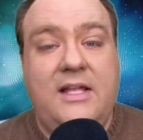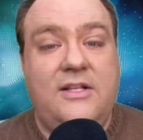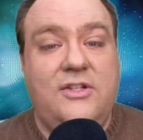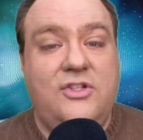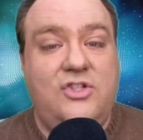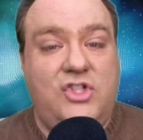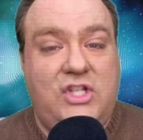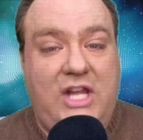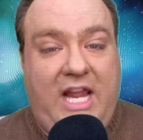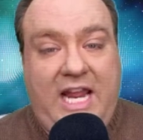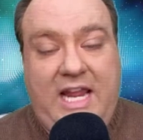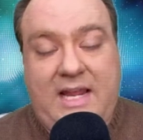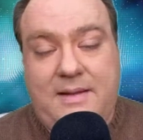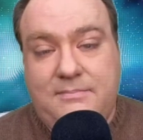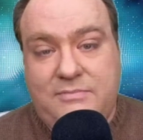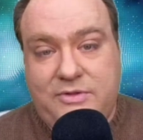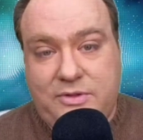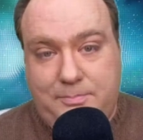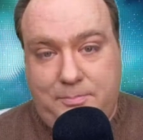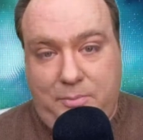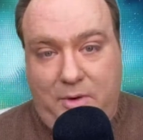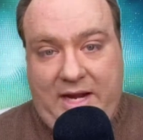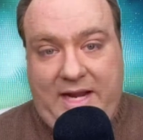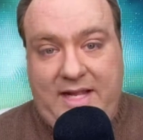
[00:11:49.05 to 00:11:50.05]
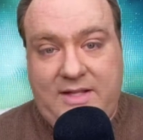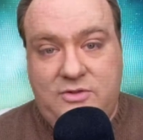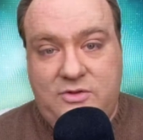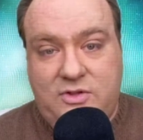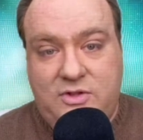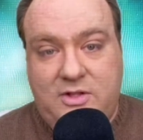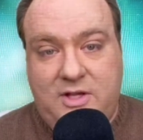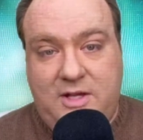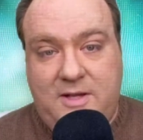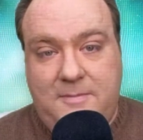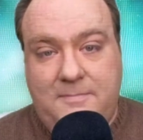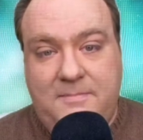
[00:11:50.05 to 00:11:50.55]
James
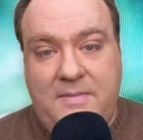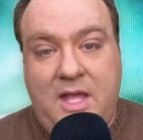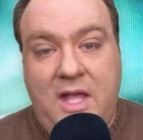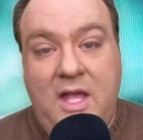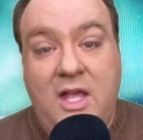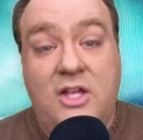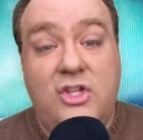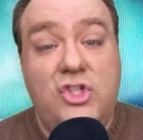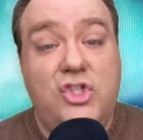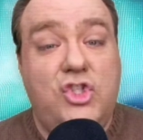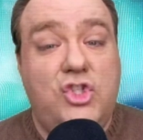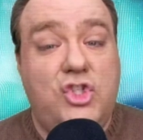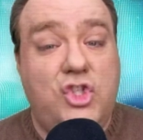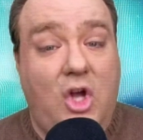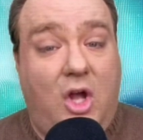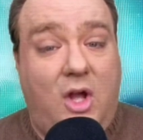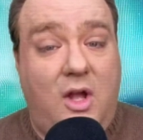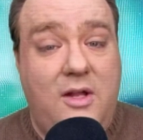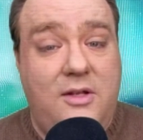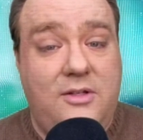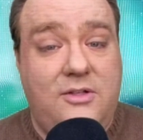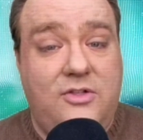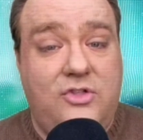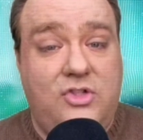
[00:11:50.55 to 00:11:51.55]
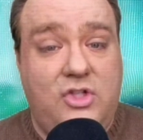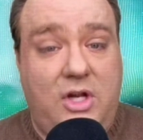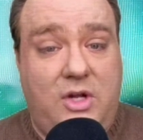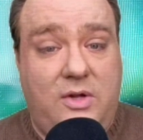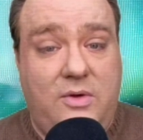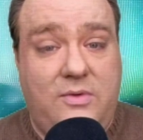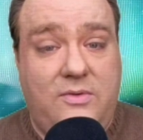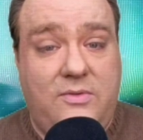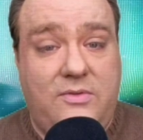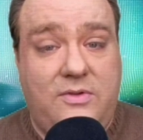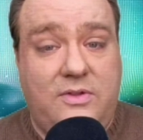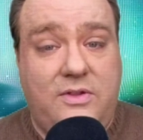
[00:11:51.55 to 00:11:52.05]
Branscome, Sean
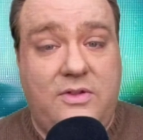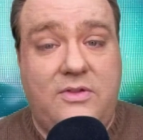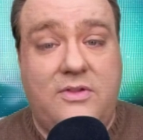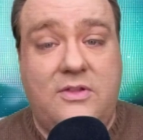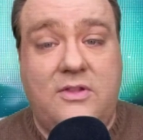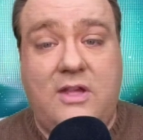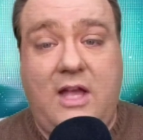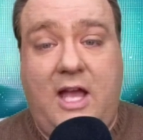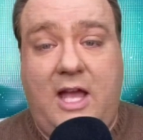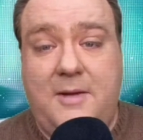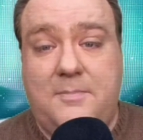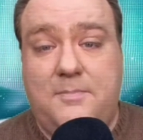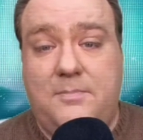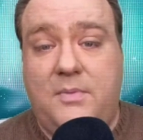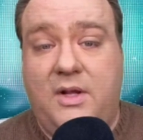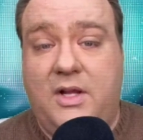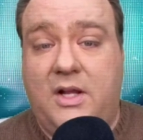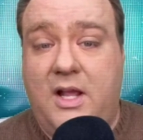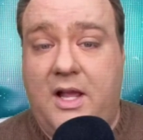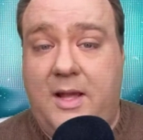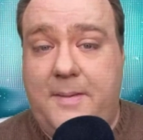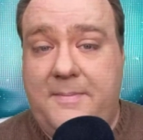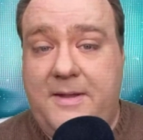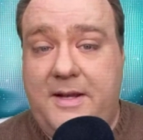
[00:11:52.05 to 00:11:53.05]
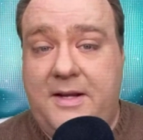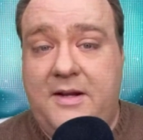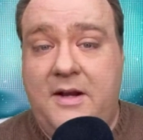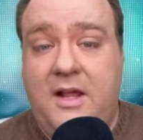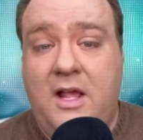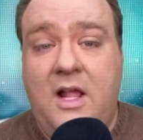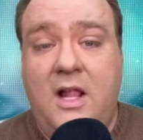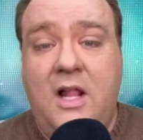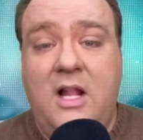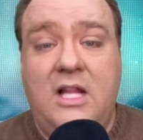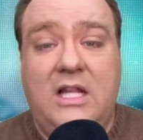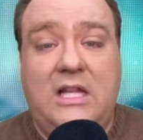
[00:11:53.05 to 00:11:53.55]
Jones, Scott McCubbin,
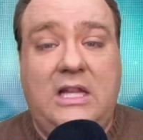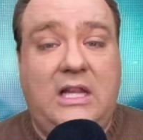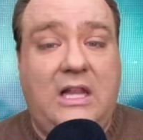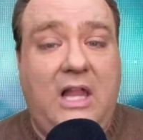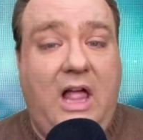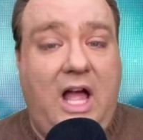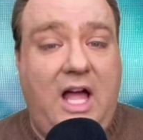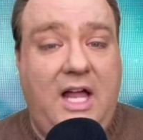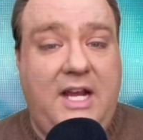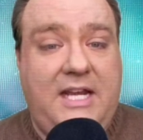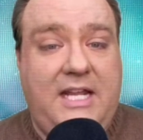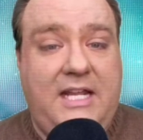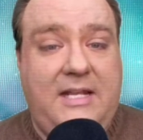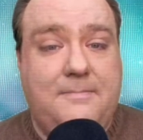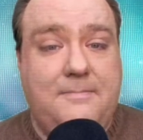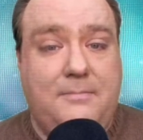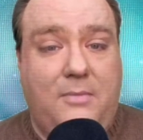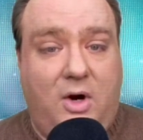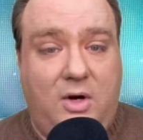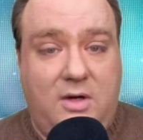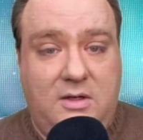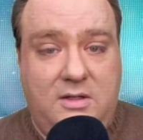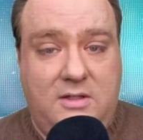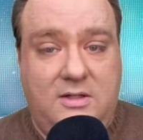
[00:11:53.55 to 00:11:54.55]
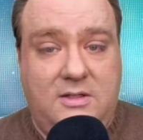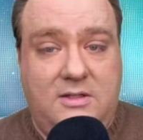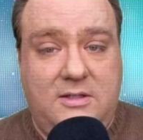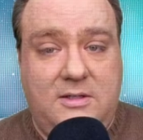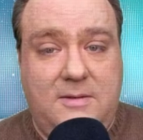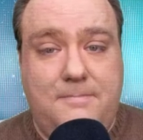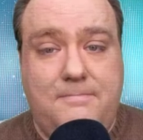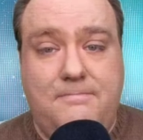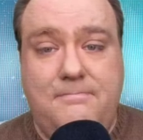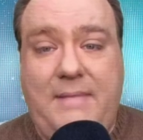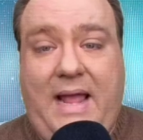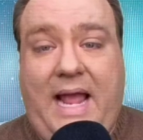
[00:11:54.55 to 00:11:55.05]
Lonnie
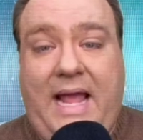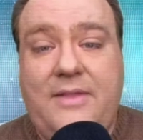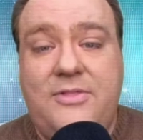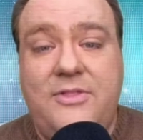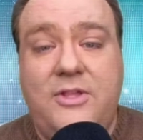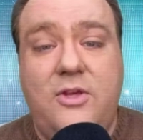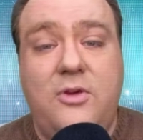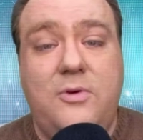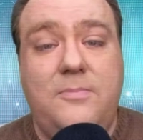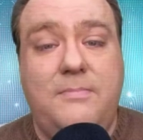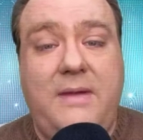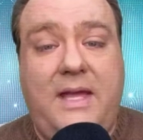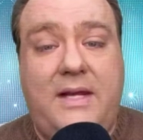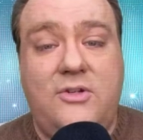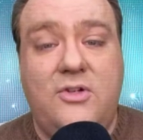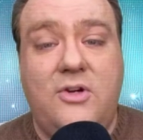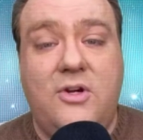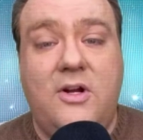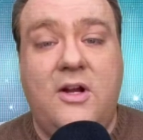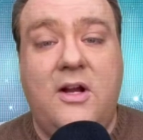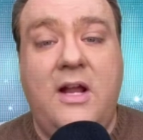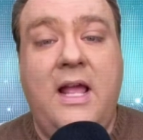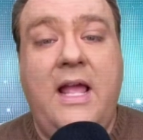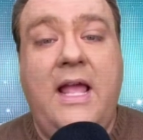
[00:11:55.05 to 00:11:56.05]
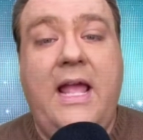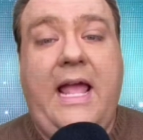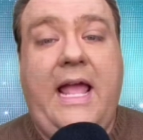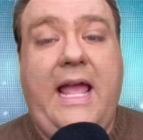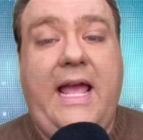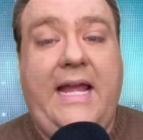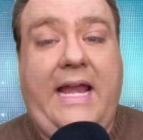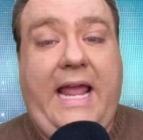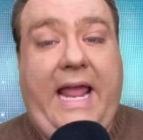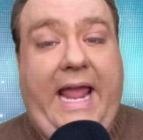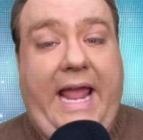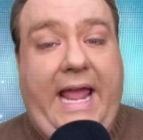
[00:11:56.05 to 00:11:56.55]
Martin, Matthew Mentor,
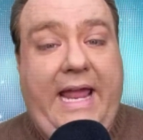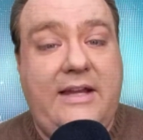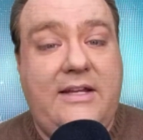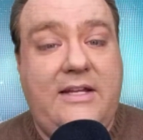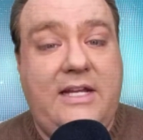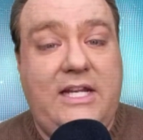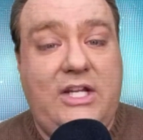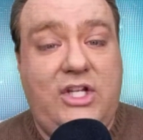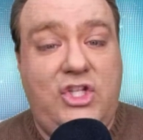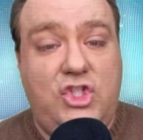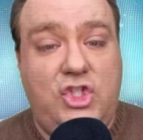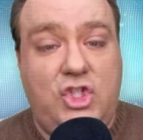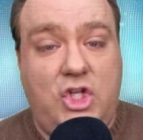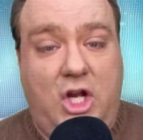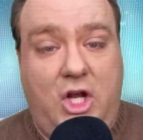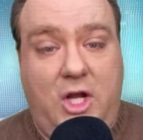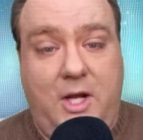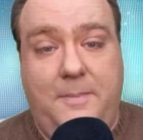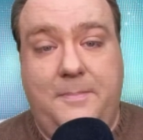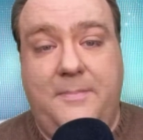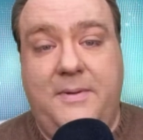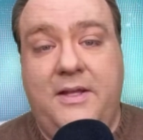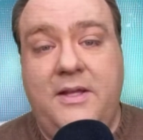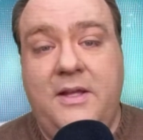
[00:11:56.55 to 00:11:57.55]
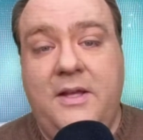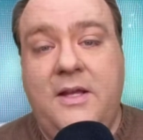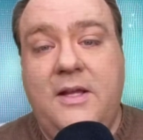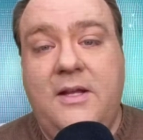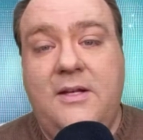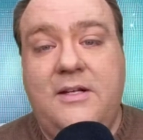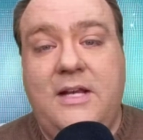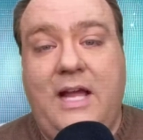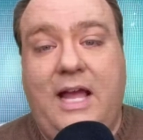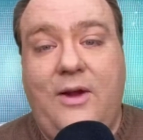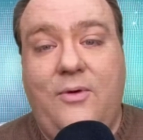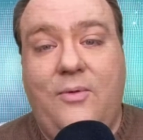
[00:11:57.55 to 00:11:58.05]
and Andy Shub
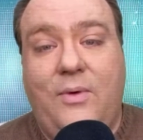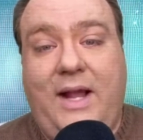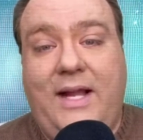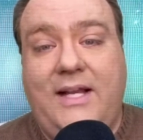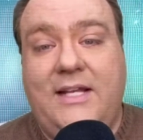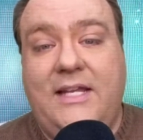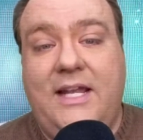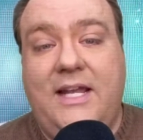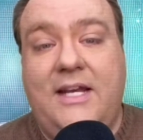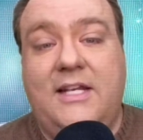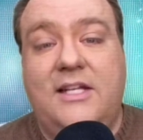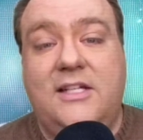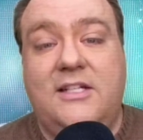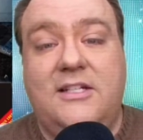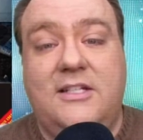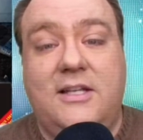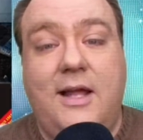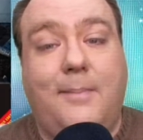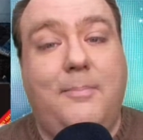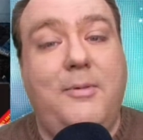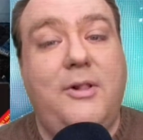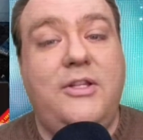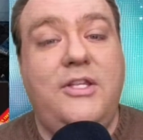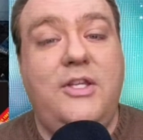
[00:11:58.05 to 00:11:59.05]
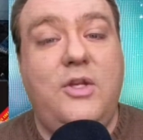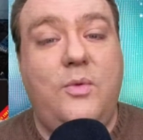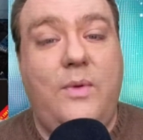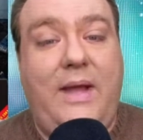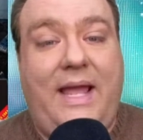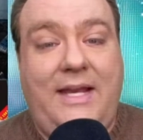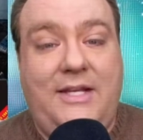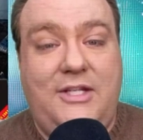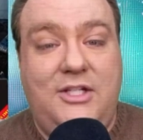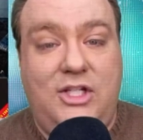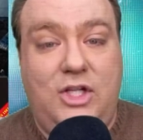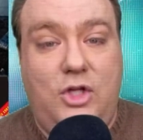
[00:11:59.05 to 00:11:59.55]
directed
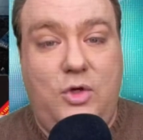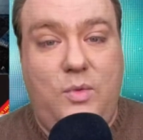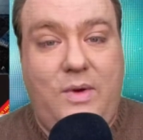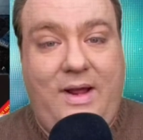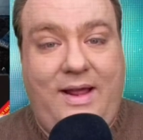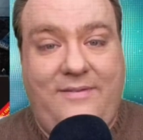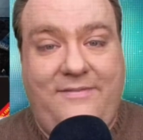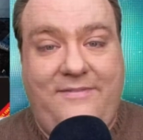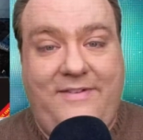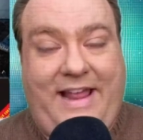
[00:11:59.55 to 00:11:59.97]
WNUF